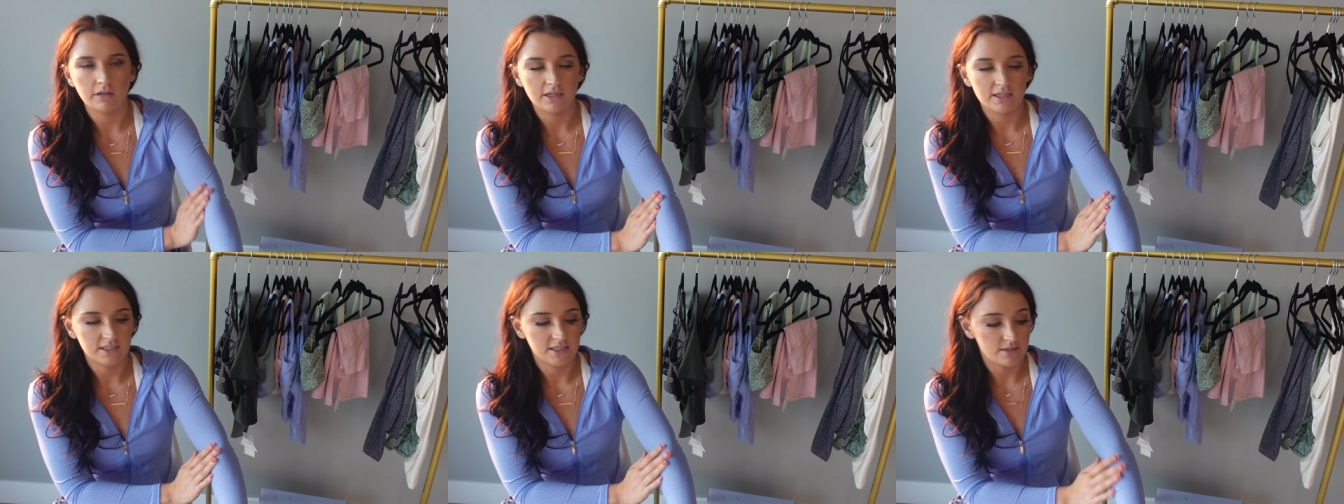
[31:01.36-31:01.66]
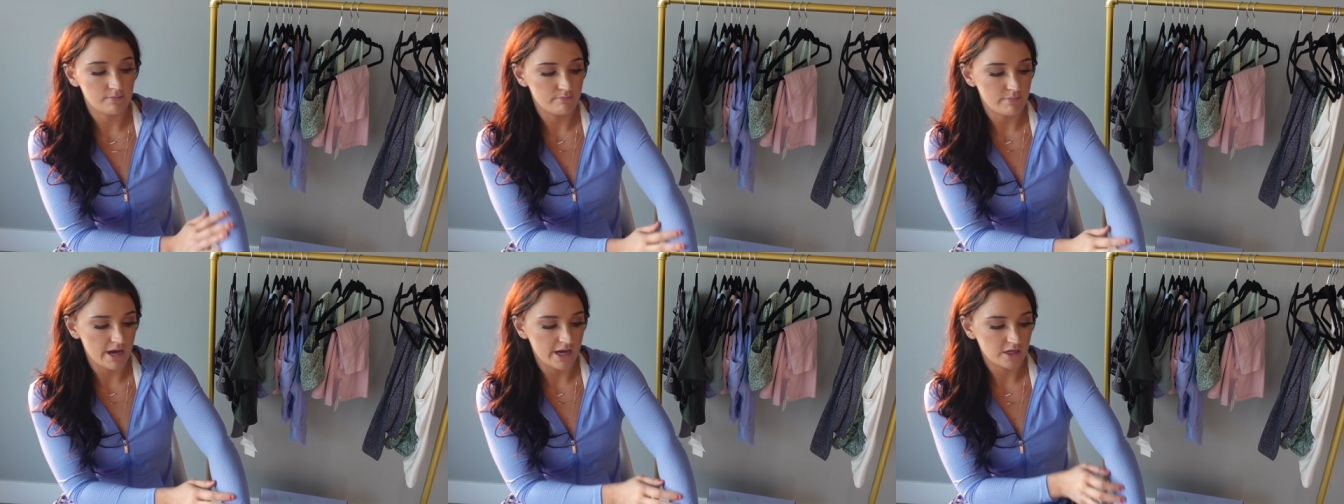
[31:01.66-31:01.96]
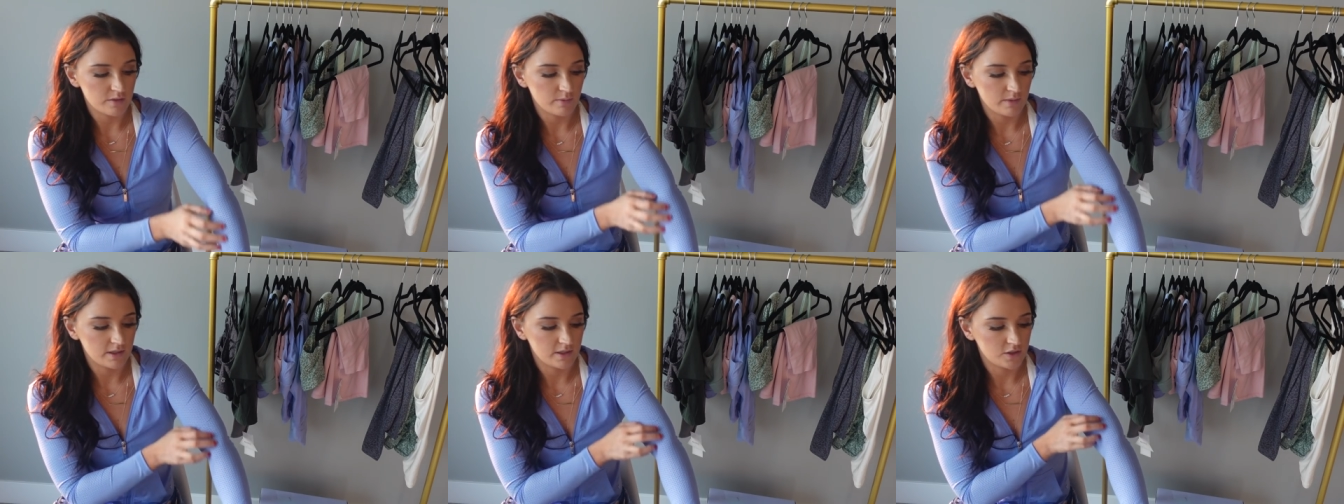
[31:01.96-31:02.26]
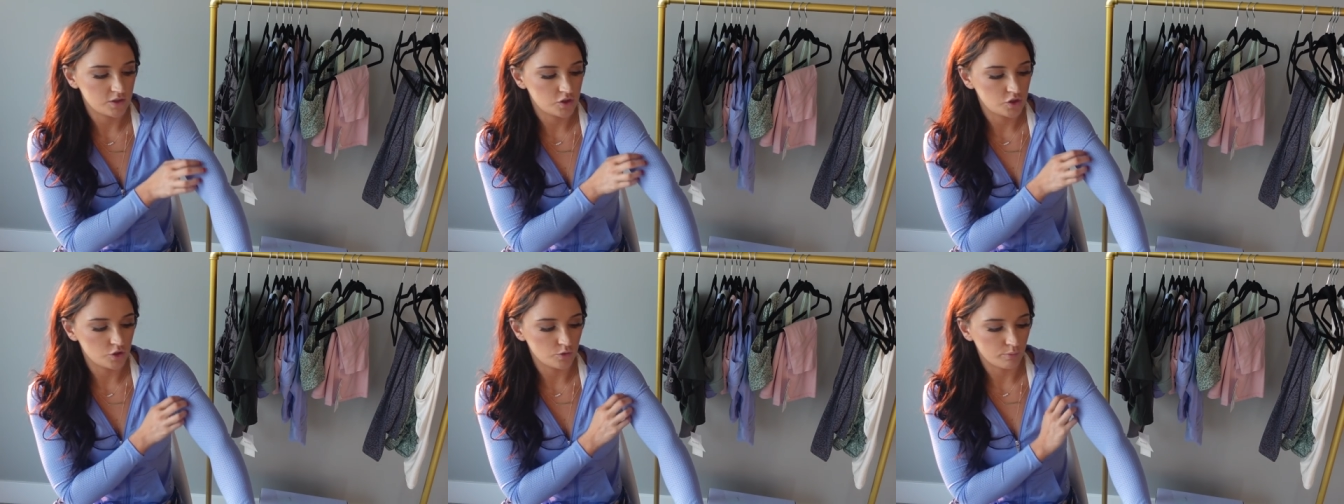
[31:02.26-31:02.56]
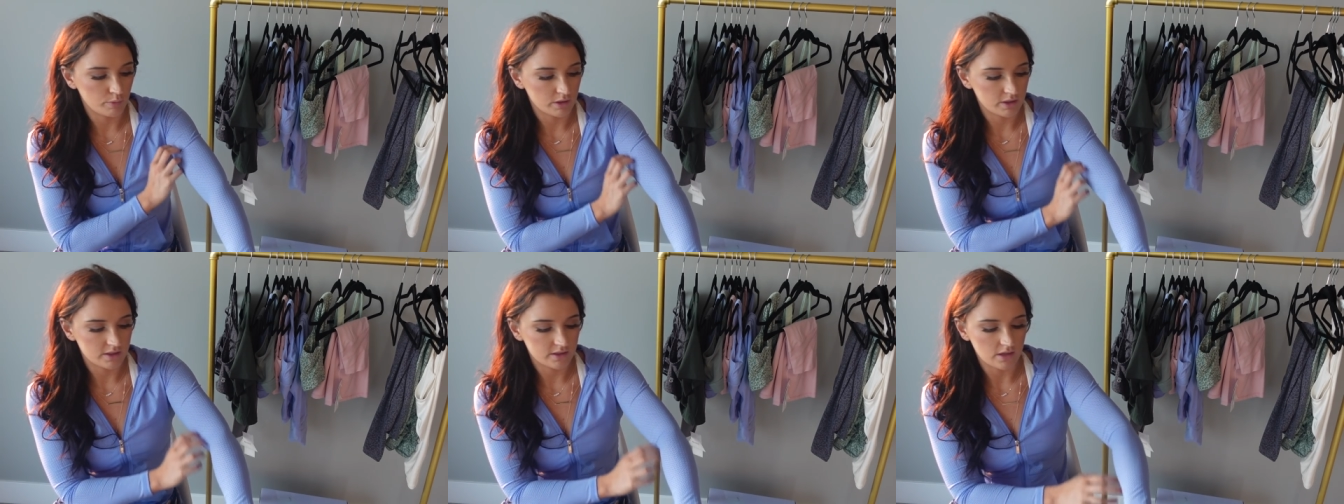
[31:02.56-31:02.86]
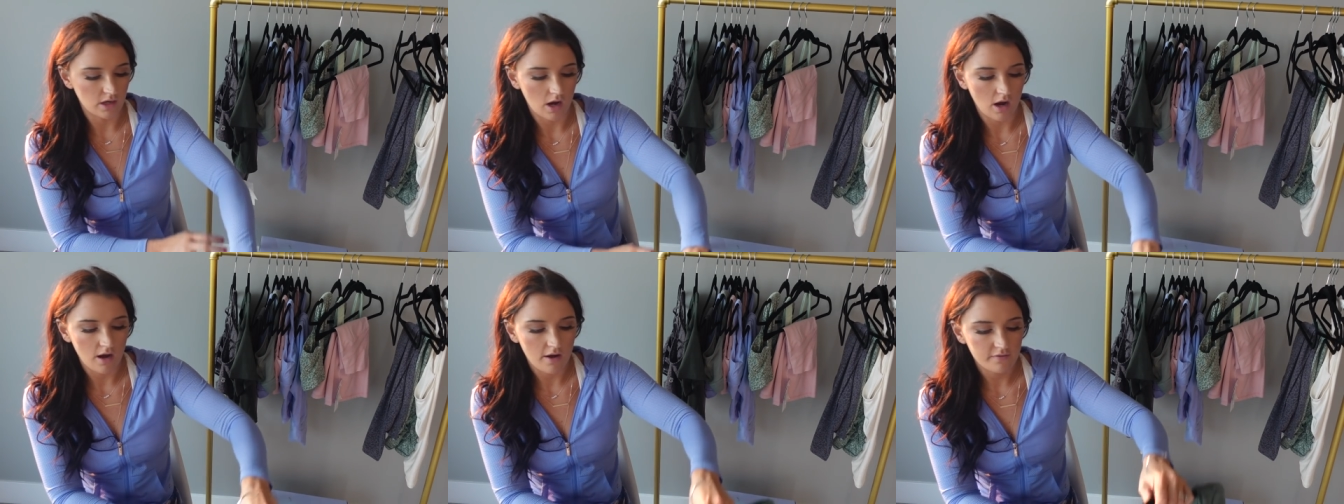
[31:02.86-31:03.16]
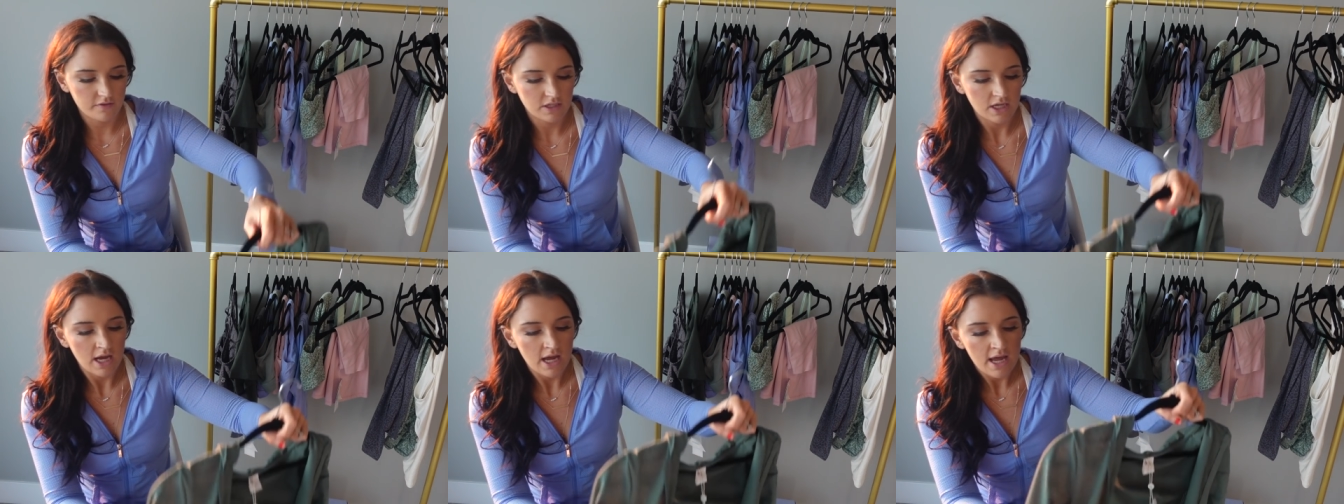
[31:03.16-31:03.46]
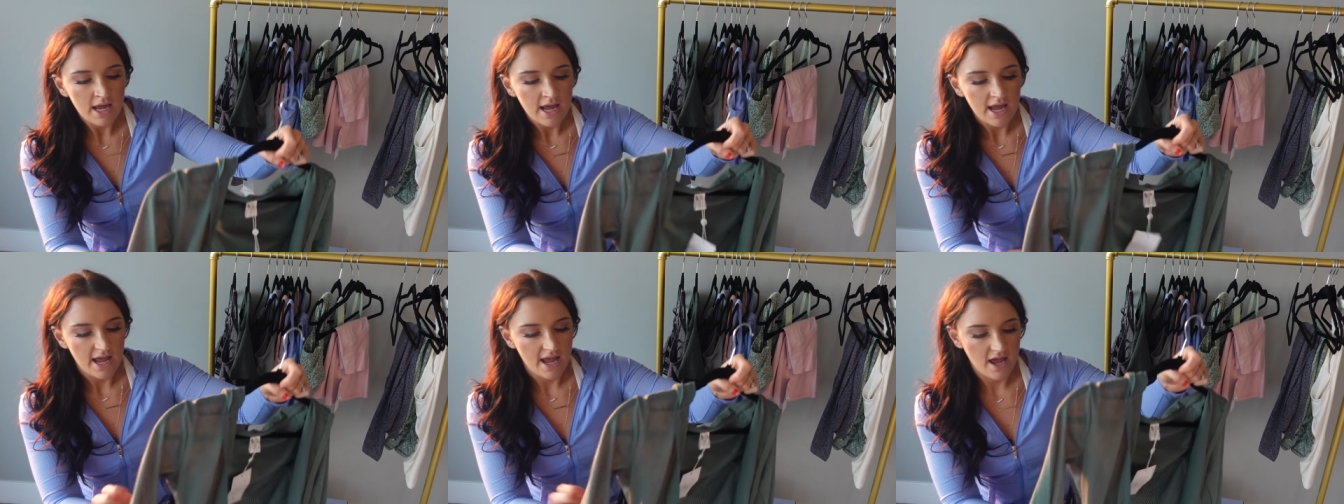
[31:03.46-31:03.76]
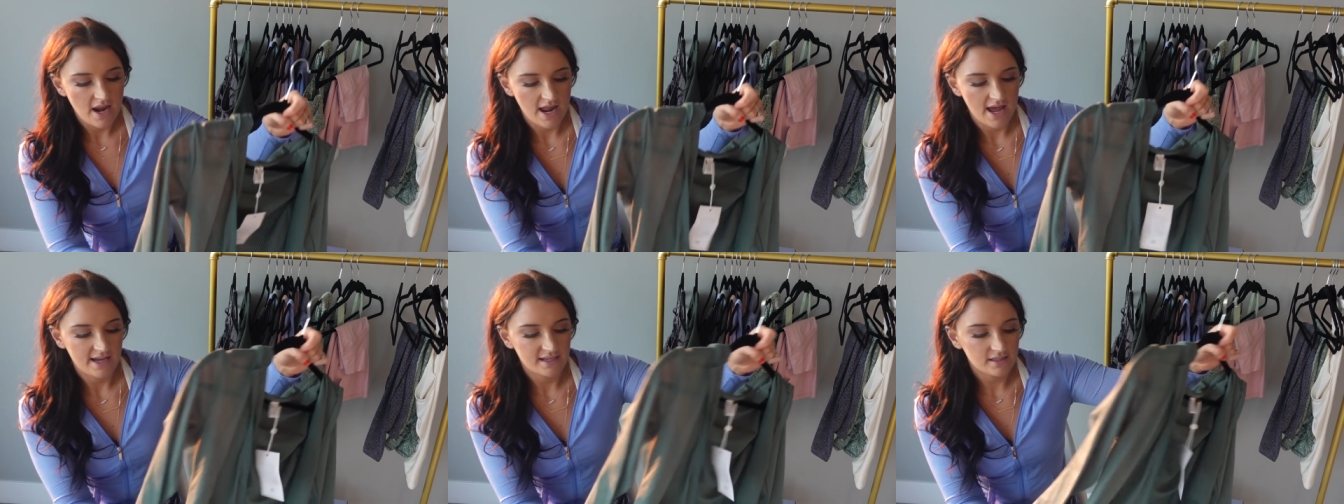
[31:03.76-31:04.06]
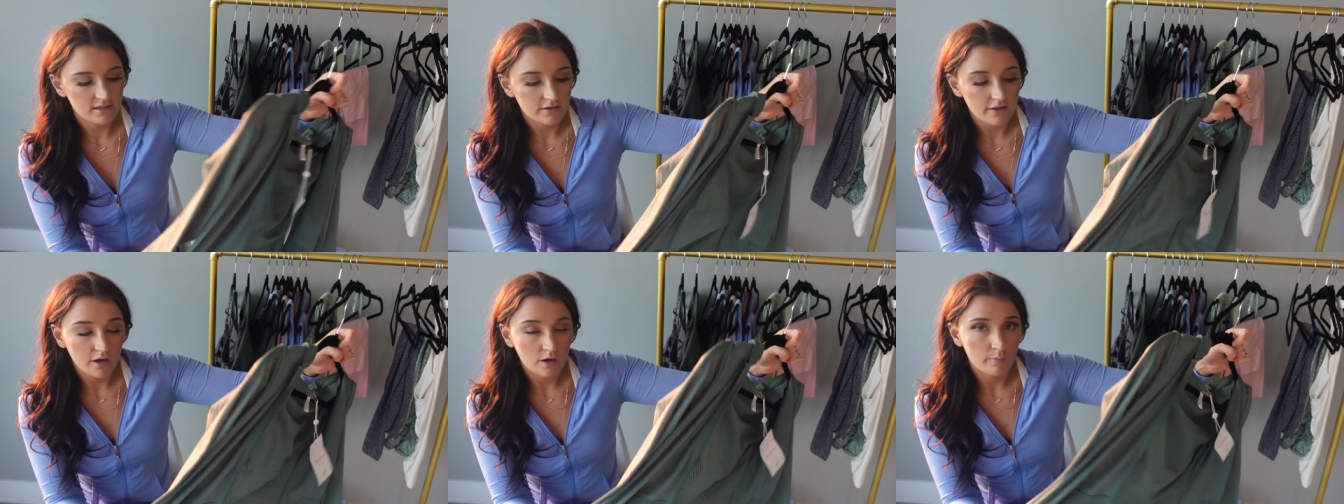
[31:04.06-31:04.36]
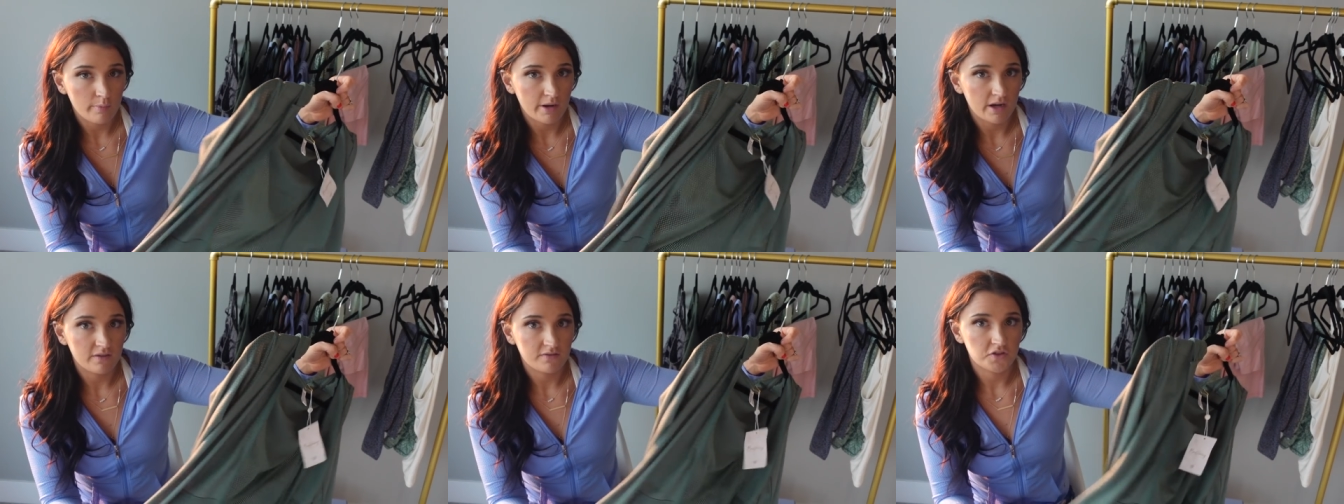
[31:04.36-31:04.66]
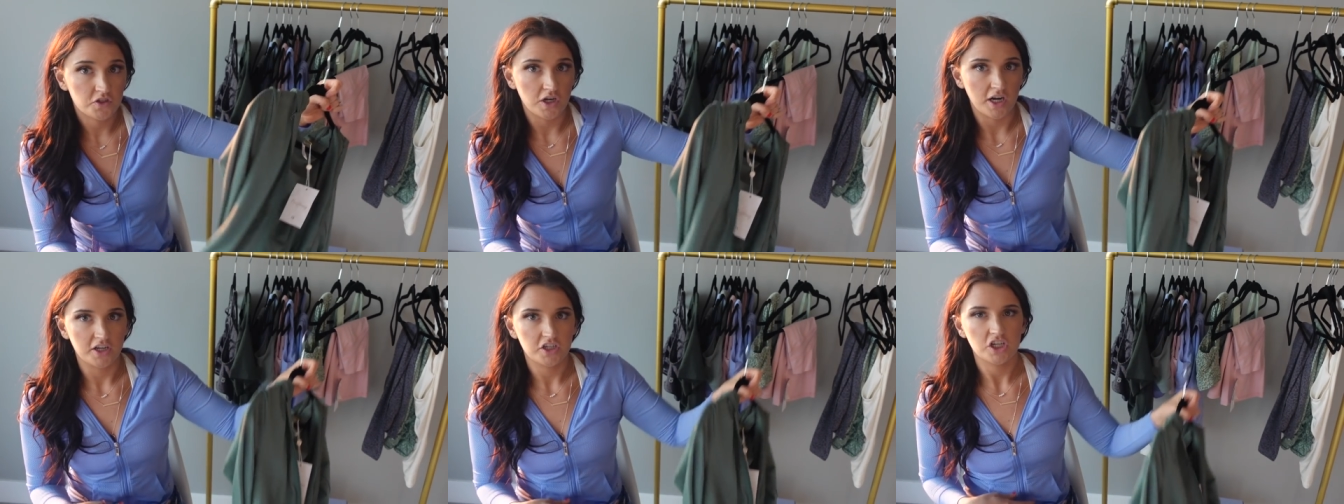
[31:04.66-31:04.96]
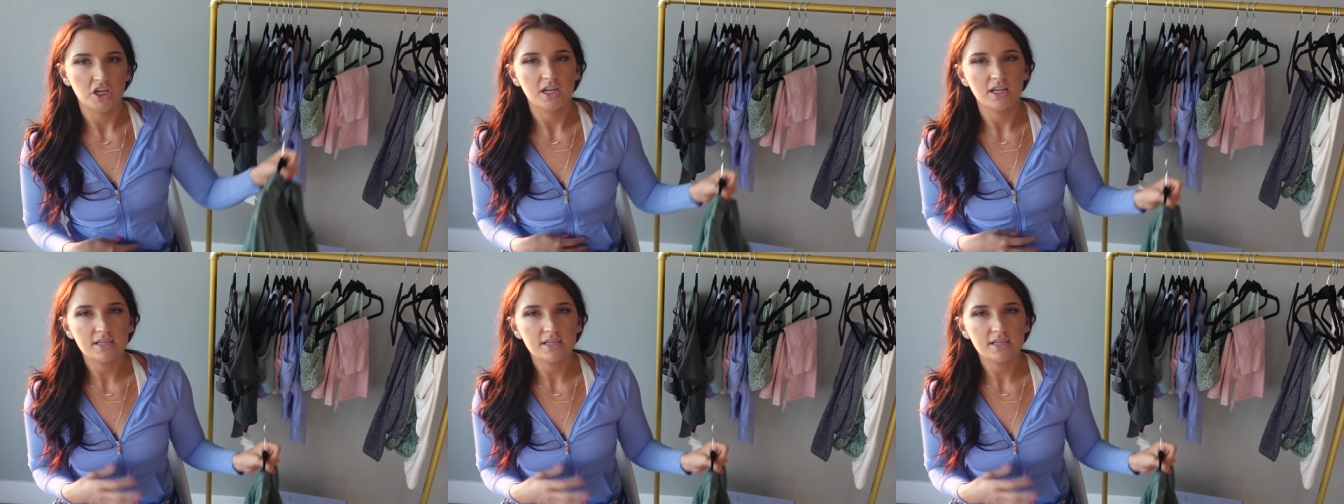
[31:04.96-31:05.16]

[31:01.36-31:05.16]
It is the mesh, but it's super soft, and it has a little bit of stretch.